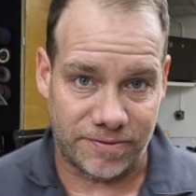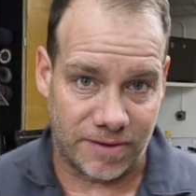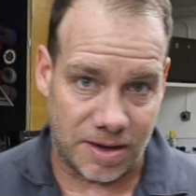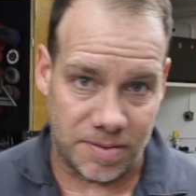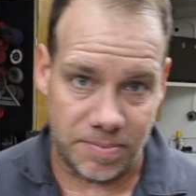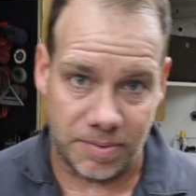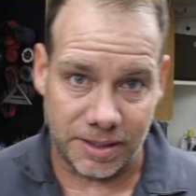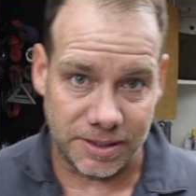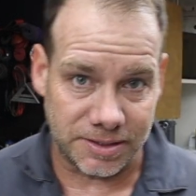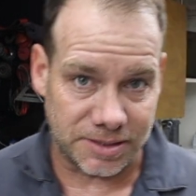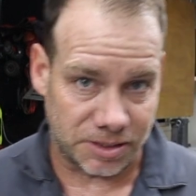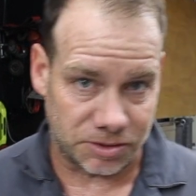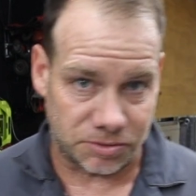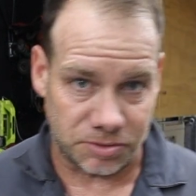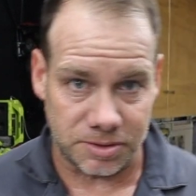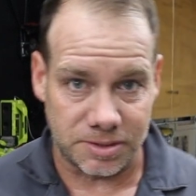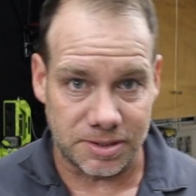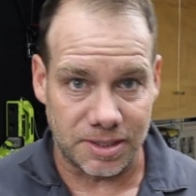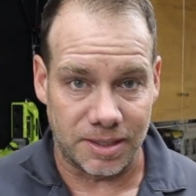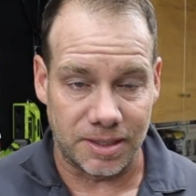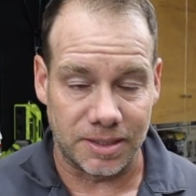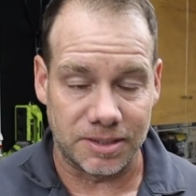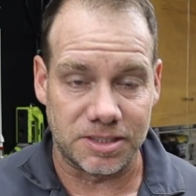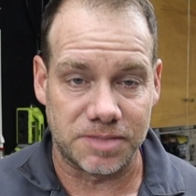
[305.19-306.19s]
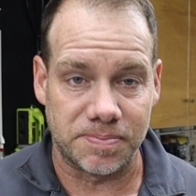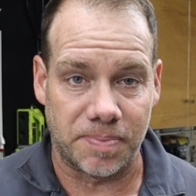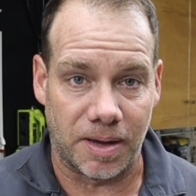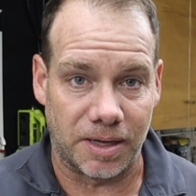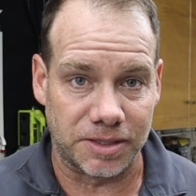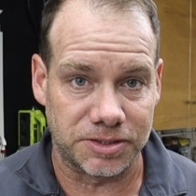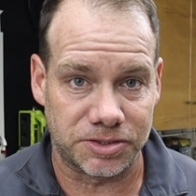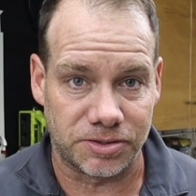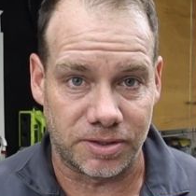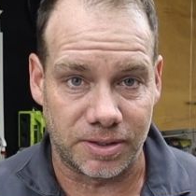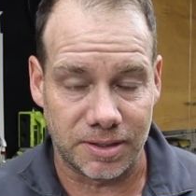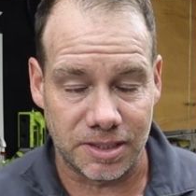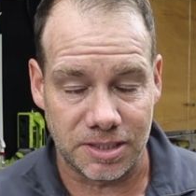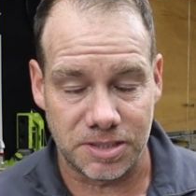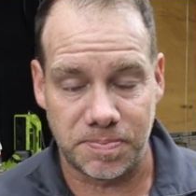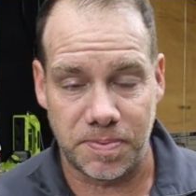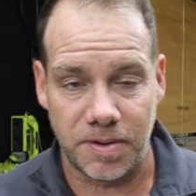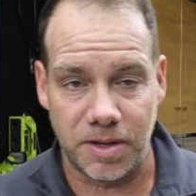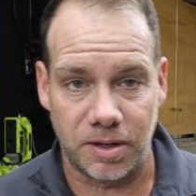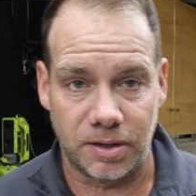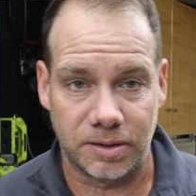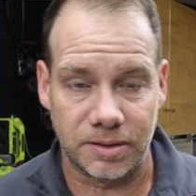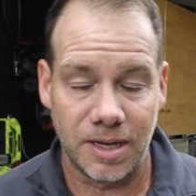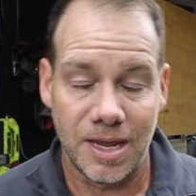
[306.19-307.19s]
anybody's interested in sponsoring this
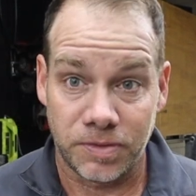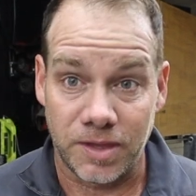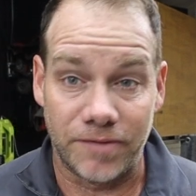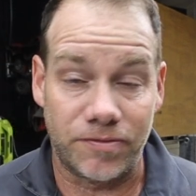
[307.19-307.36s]
build.